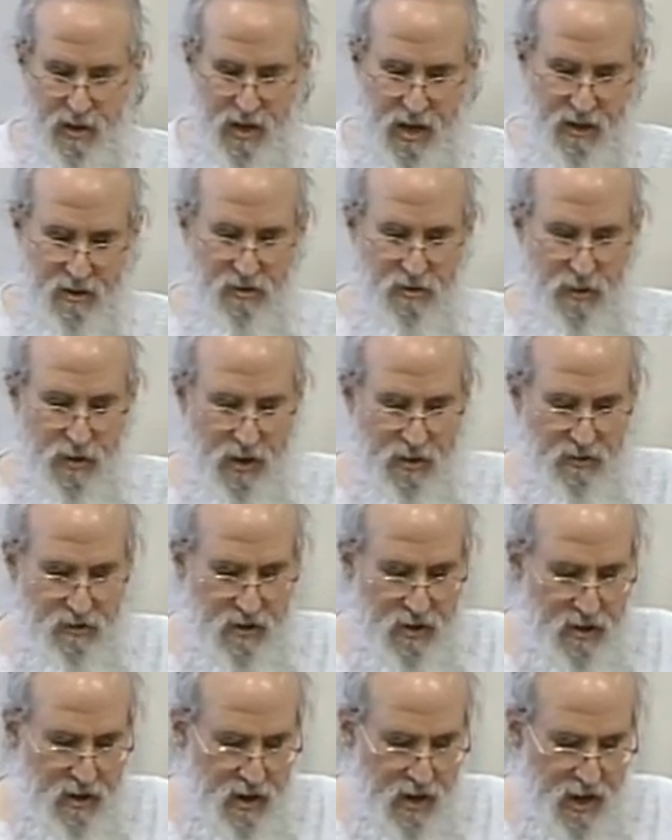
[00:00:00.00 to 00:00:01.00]
And so, as
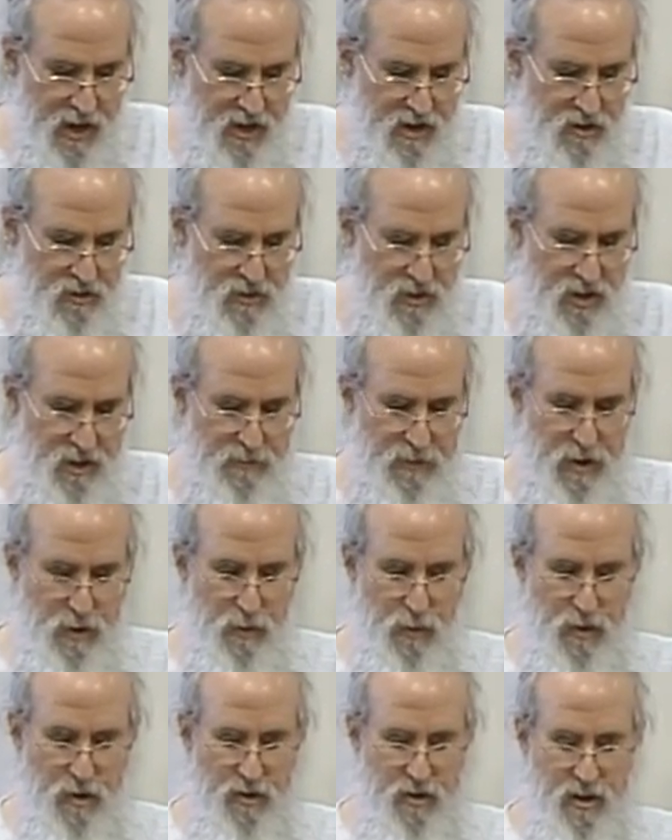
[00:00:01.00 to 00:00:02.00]
a you think about
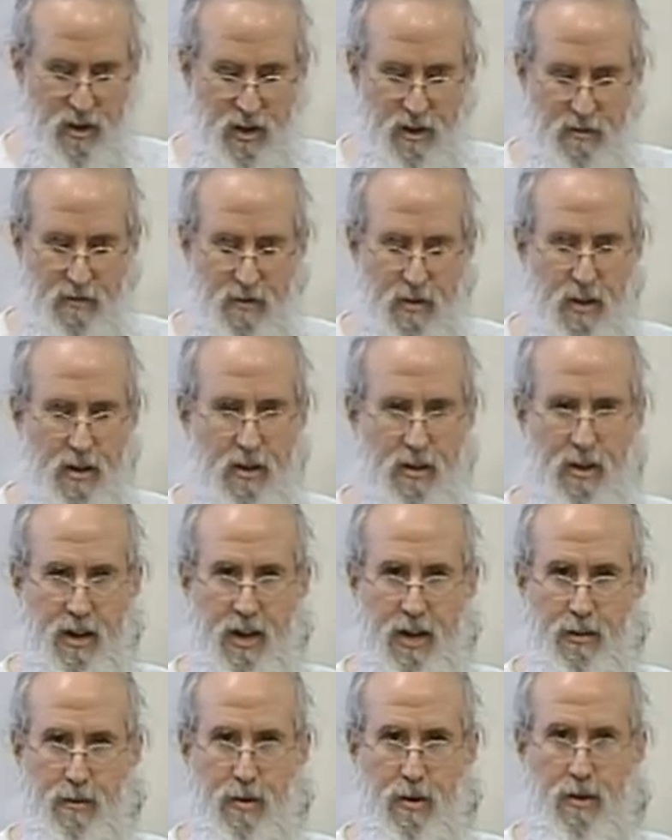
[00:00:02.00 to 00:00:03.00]
what kind of
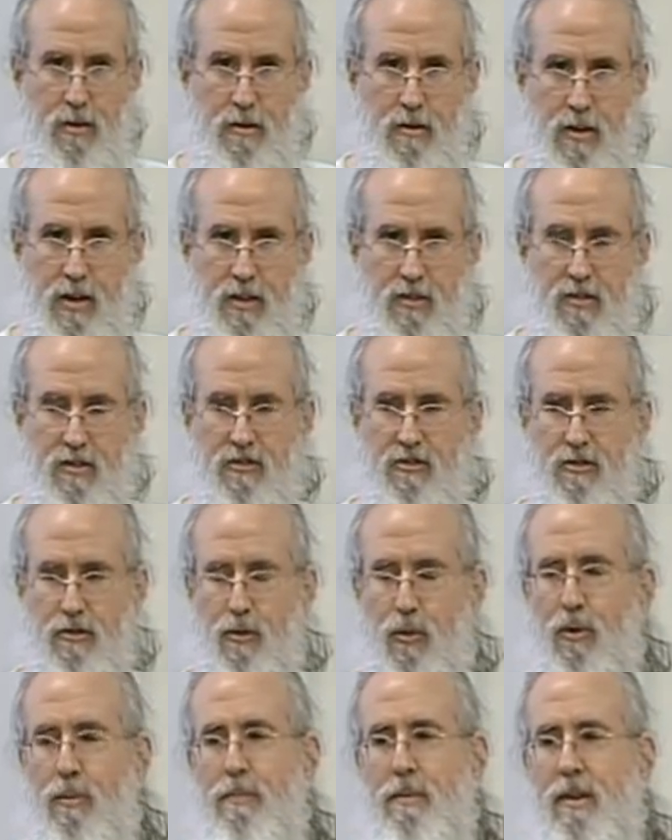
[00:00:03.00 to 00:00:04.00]
God would create the
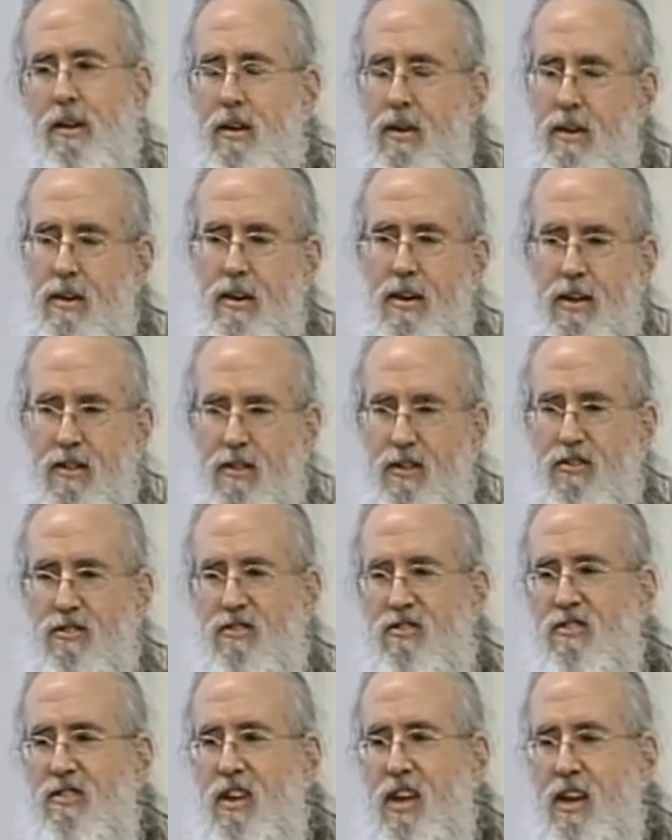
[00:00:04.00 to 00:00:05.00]
scorpion and the
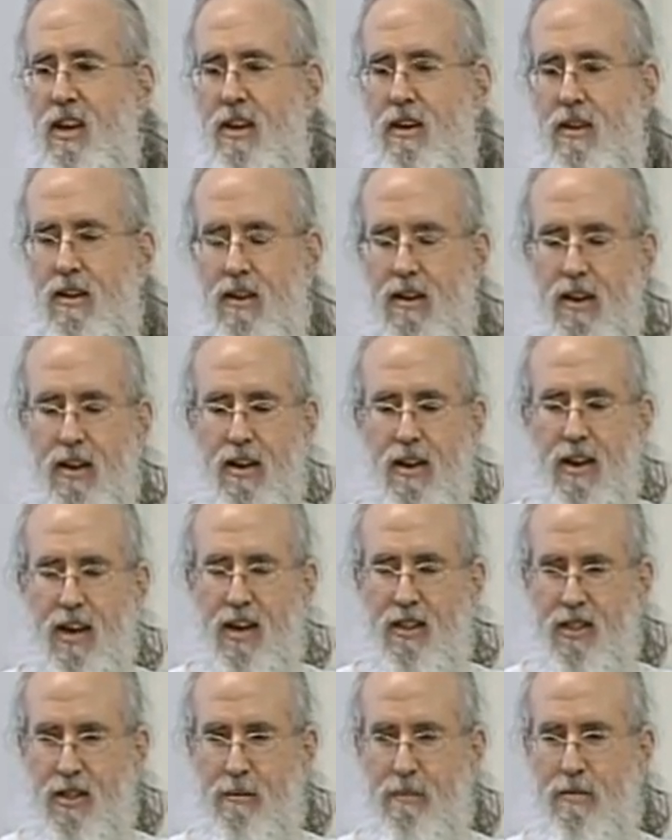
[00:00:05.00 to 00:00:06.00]
snake
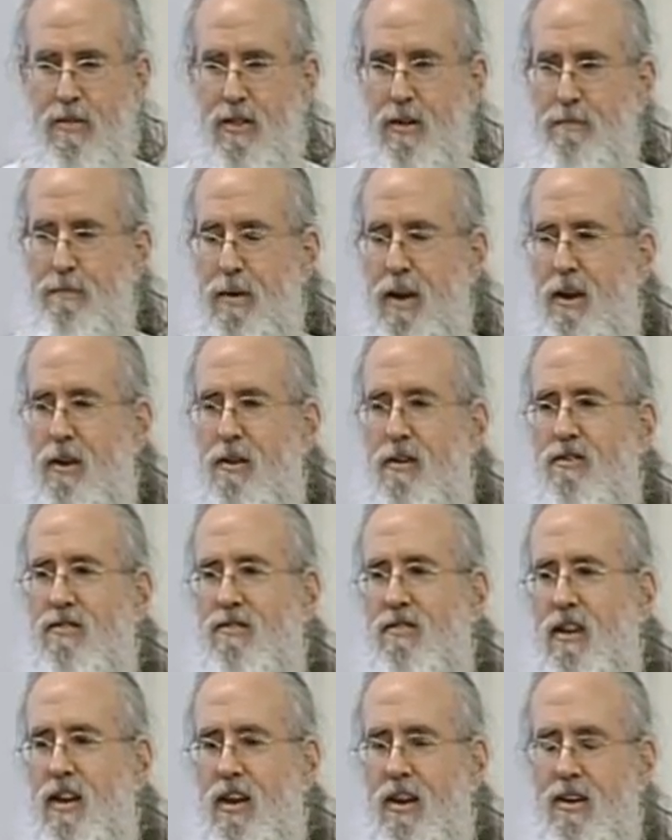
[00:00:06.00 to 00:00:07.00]
and the, the
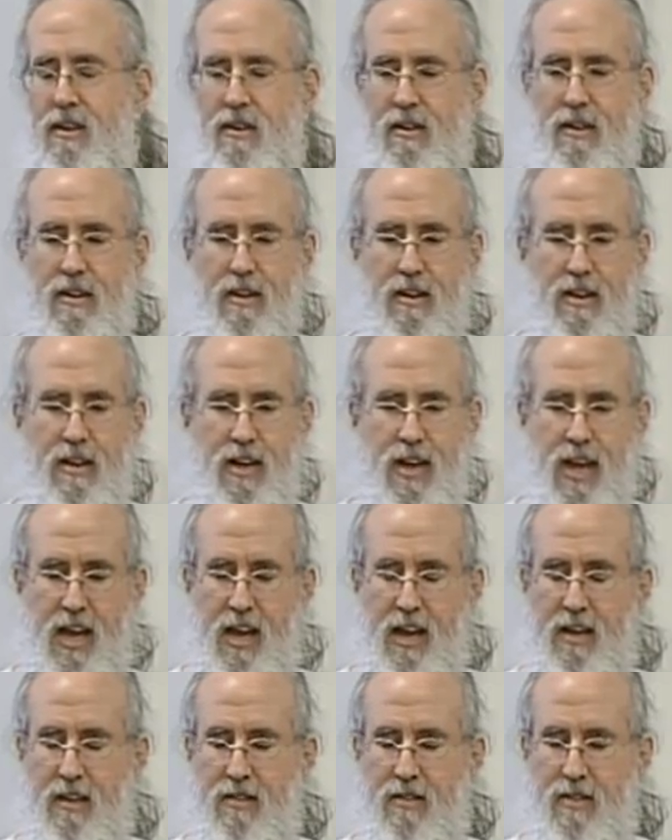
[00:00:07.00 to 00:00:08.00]
parasite
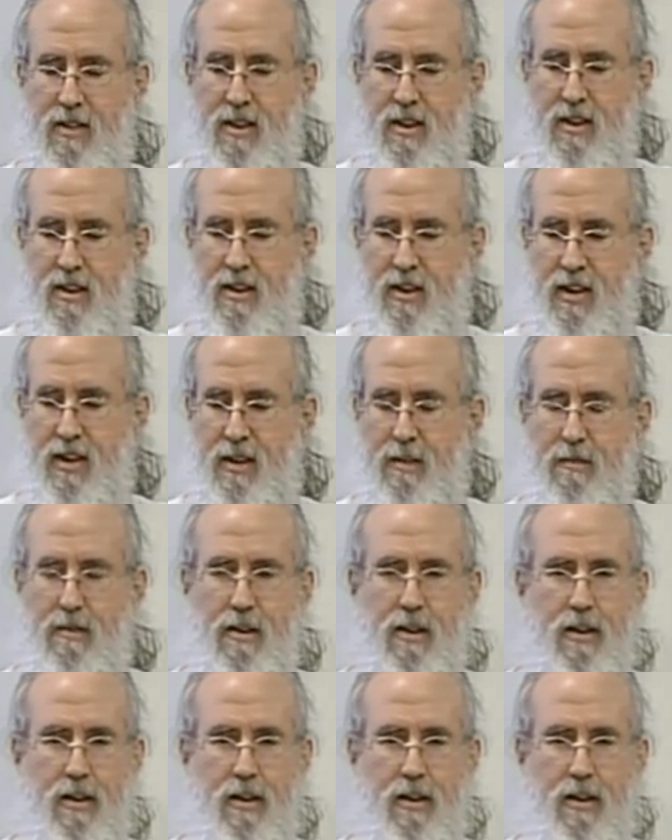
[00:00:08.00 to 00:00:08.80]
and the uh,